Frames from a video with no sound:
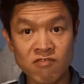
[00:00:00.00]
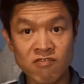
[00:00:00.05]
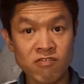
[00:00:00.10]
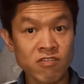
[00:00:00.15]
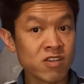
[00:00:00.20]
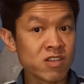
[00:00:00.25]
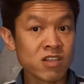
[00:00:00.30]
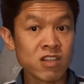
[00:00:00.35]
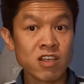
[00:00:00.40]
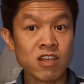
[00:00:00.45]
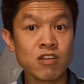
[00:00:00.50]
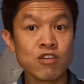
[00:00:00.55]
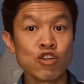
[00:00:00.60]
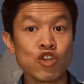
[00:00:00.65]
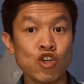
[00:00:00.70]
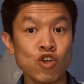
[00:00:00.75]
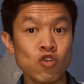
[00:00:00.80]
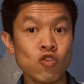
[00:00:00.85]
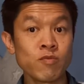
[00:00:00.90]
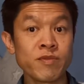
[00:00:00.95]
firstly,
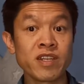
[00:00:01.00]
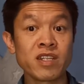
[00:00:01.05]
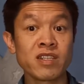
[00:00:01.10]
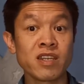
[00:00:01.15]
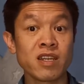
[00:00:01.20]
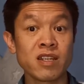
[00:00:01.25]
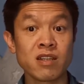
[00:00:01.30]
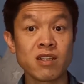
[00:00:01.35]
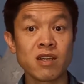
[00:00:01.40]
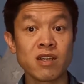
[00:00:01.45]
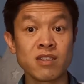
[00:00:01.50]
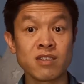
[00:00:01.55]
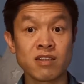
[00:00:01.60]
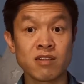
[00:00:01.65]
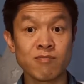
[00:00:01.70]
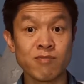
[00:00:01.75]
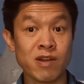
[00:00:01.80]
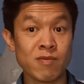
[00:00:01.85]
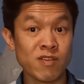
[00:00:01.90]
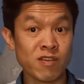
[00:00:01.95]
looming deadlines
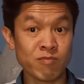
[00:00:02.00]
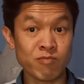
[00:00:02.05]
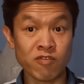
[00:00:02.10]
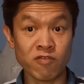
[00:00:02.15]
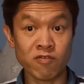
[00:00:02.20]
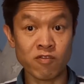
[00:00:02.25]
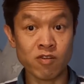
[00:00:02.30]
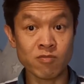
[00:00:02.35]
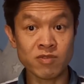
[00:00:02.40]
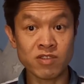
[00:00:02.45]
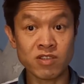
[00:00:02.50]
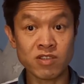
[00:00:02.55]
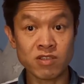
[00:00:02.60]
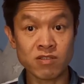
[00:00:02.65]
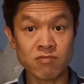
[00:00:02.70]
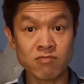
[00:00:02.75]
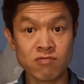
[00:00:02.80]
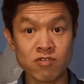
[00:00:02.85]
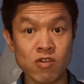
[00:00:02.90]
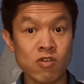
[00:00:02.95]
in a public
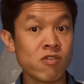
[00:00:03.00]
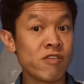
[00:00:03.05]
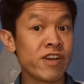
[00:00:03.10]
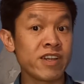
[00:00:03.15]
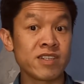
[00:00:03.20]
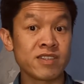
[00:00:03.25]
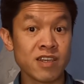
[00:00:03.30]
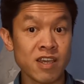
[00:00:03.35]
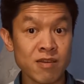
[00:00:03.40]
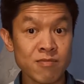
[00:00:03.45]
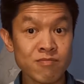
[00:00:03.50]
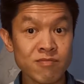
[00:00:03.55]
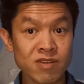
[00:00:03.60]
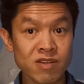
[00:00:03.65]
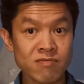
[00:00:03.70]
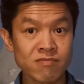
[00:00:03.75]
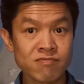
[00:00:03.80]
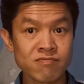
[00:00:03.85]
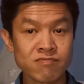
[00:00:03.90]
performance or exam,